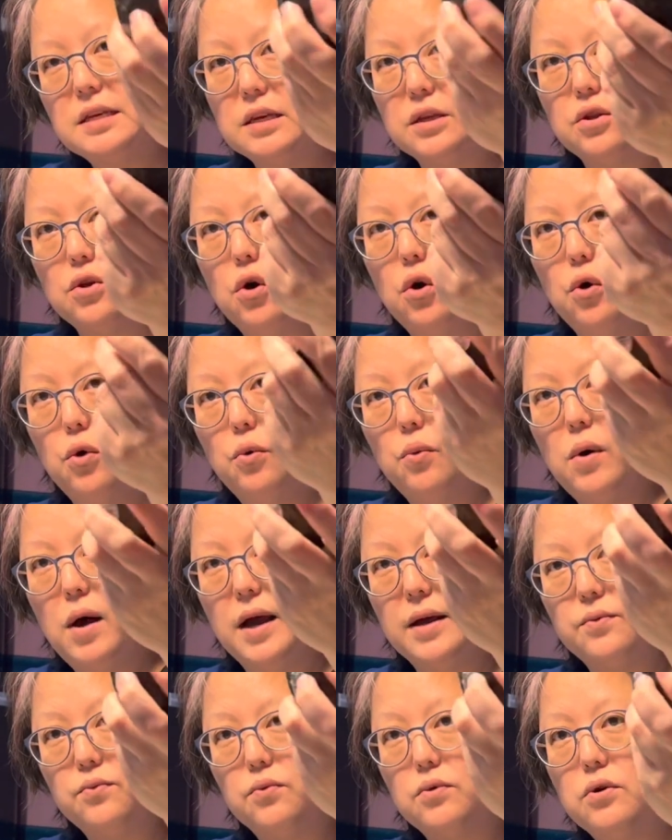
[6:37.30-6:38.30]
in the whole
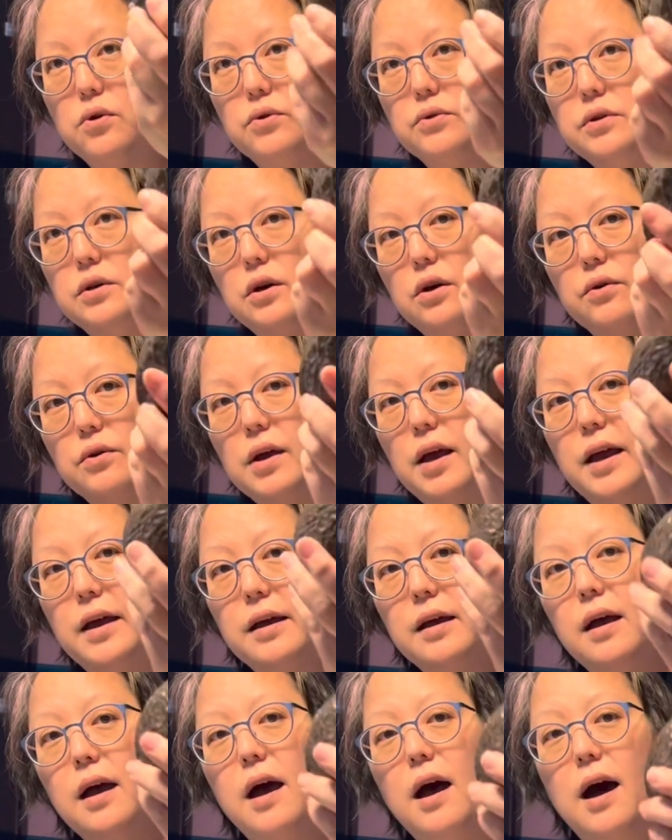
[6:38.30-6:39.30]
wide world, okay?
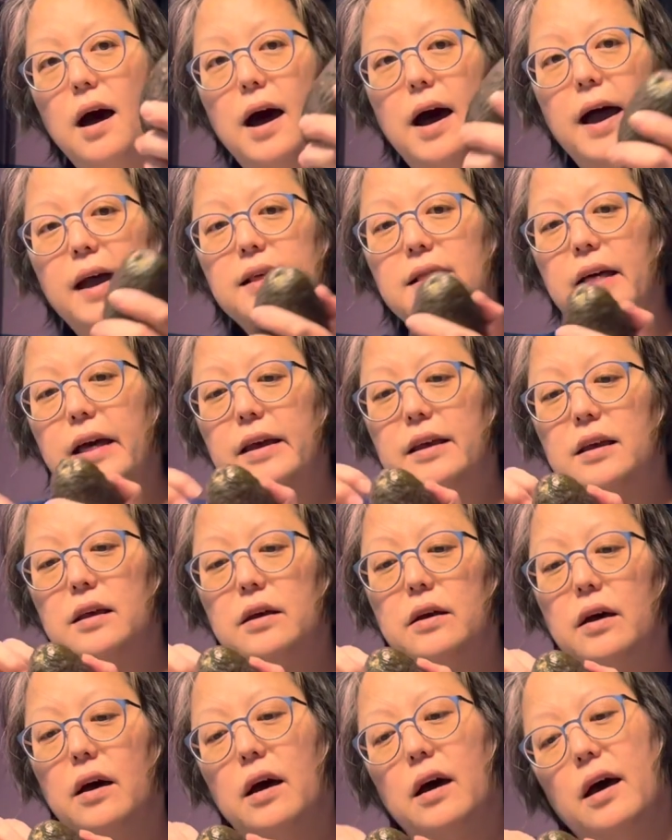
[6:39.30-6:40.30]
I like
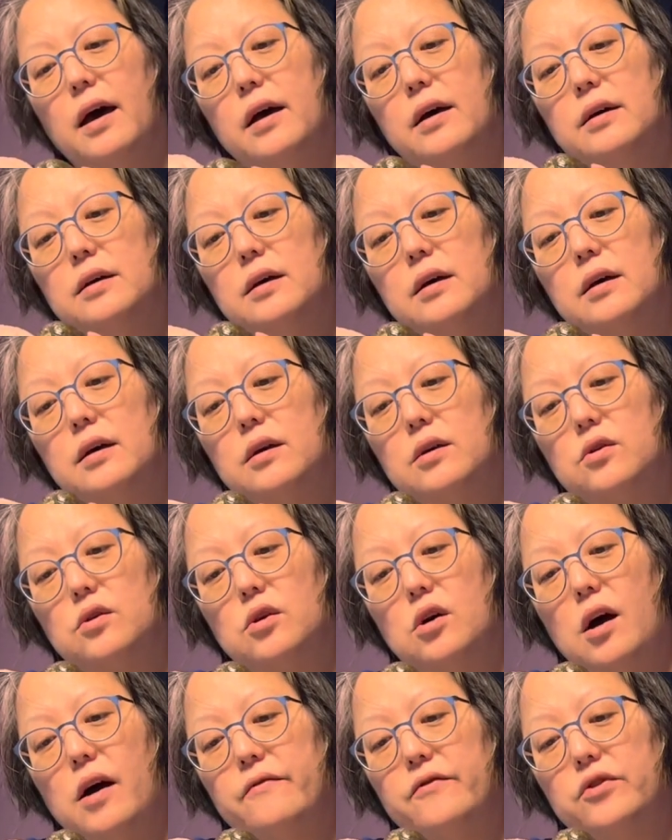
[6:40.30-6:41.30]

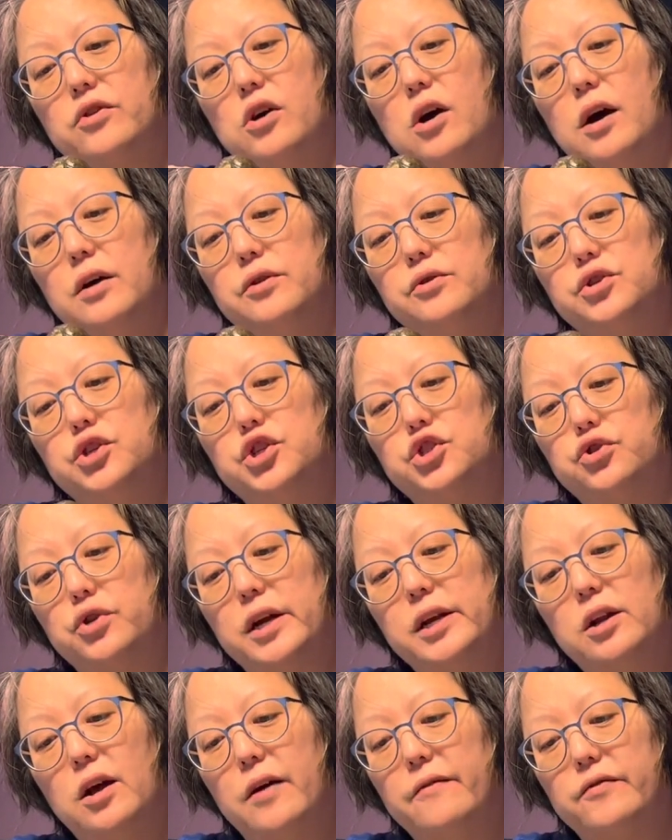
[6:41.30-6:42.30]
avocado,
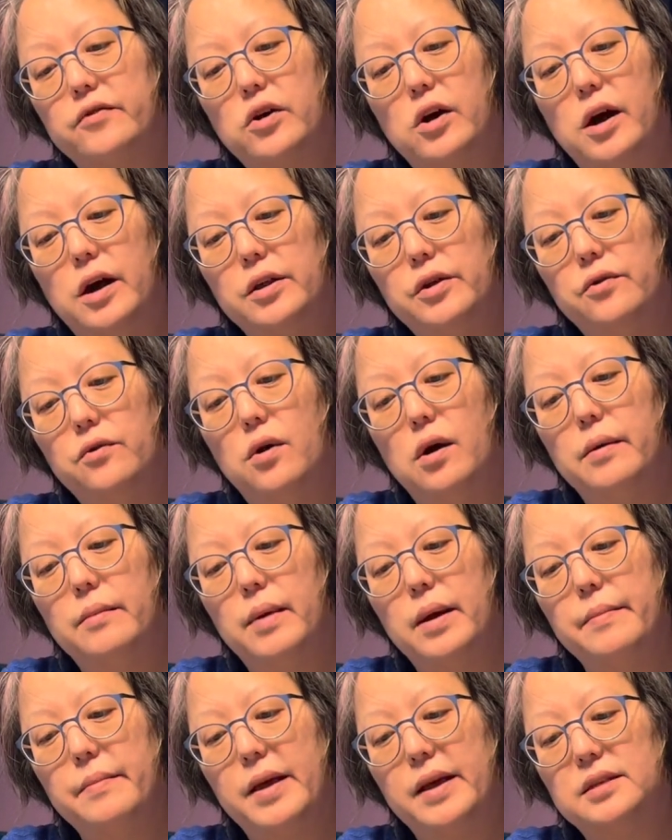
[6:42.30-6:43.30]
straight avocado on
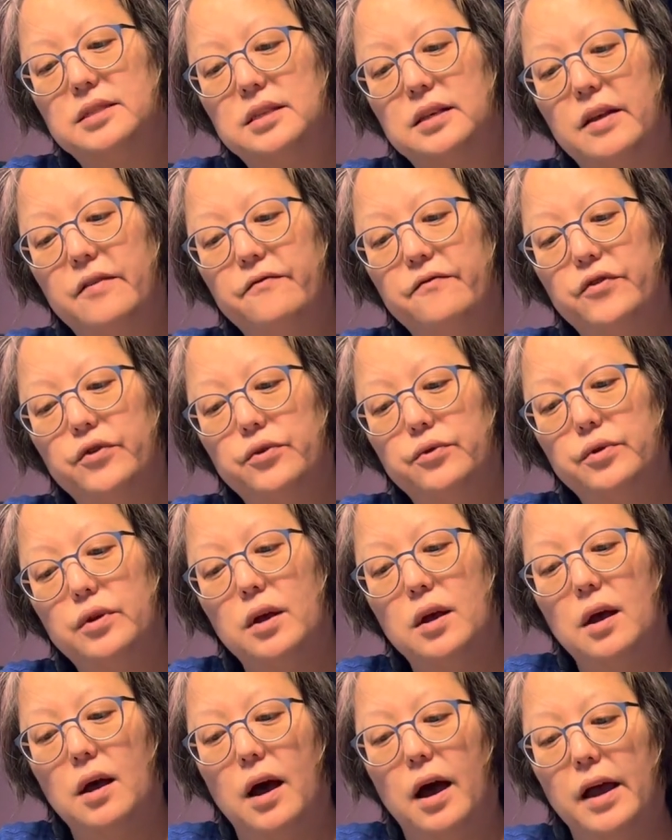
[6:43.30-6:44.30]
my Mexican food.
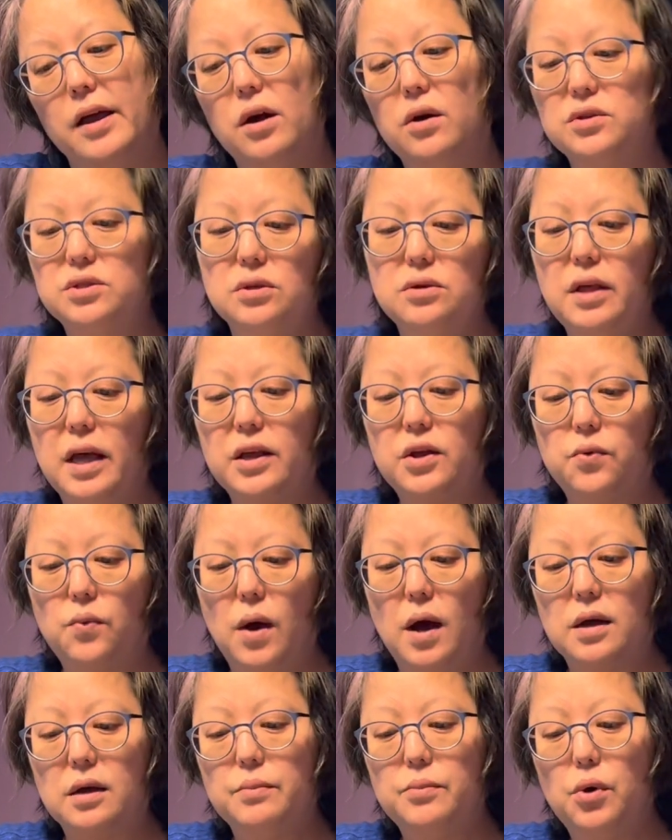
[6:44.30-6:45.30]
I also like
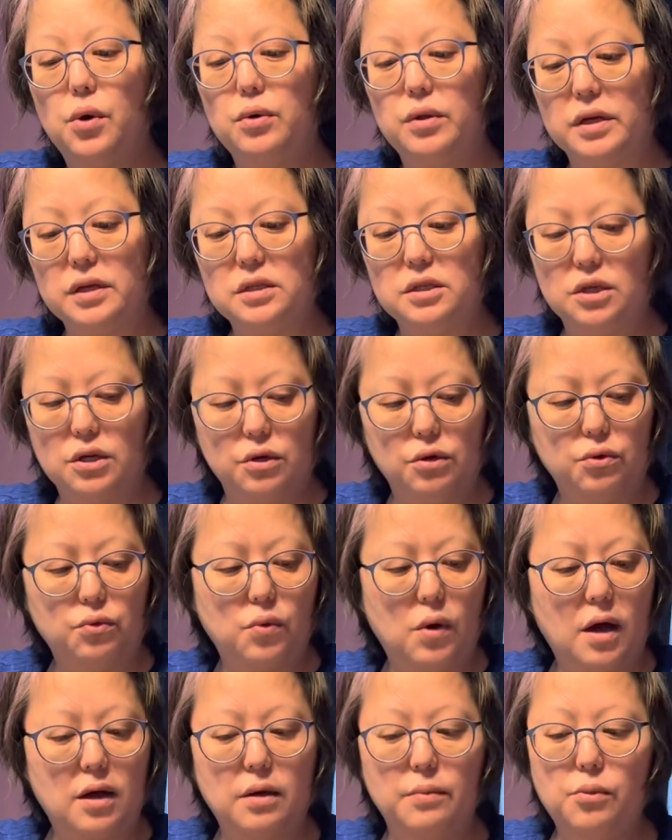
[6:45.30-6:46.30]
guacamole too.
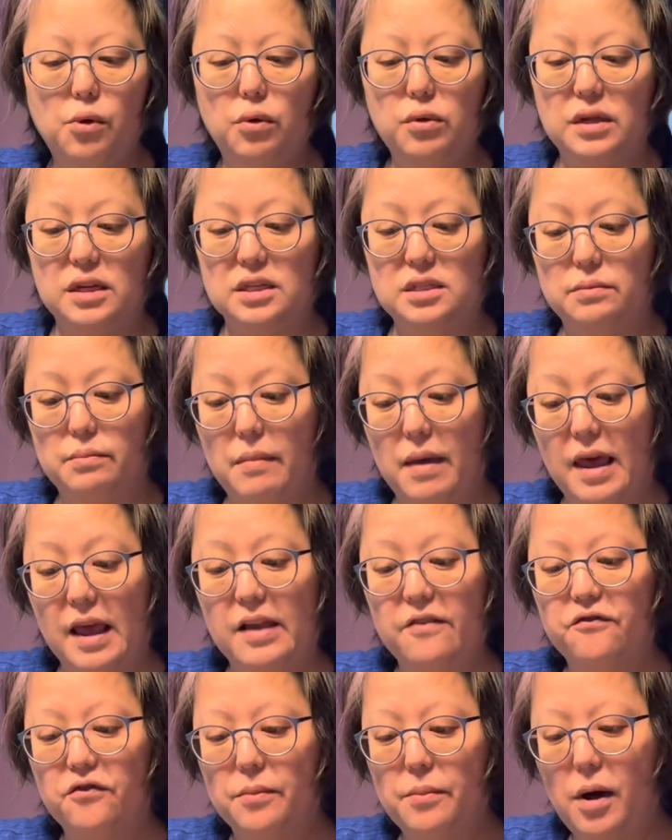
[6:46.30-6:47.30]
Guacamole is
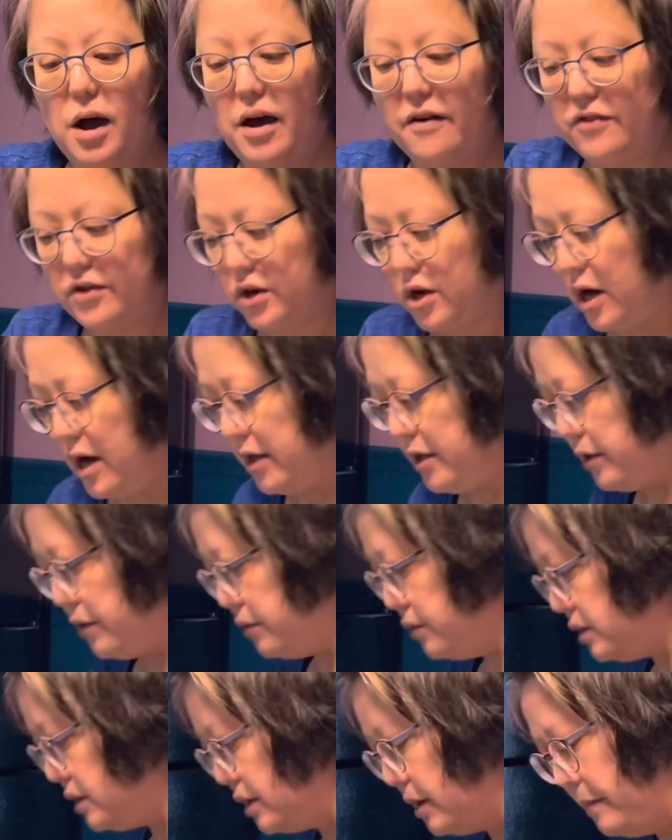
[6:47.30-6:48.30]
made from
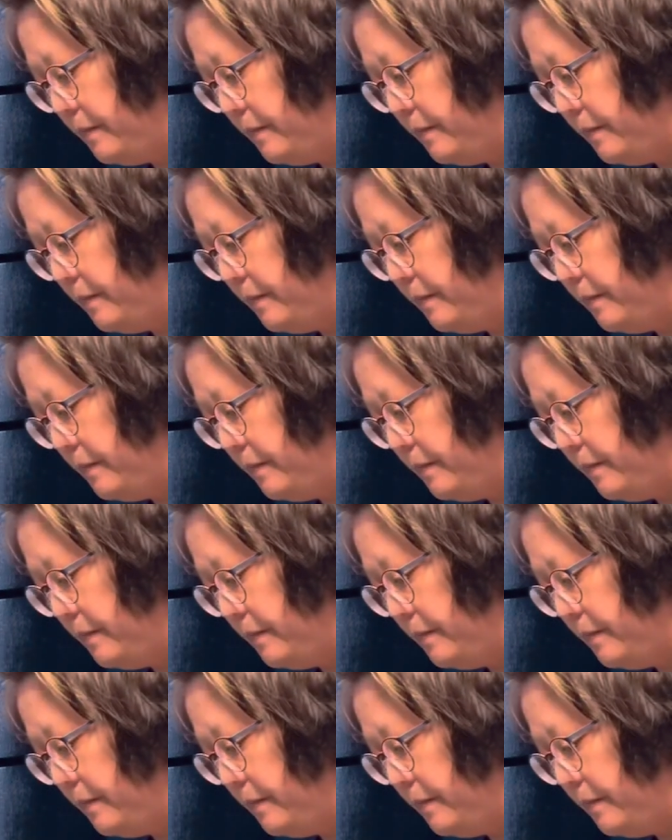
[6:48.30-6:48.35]
avocados.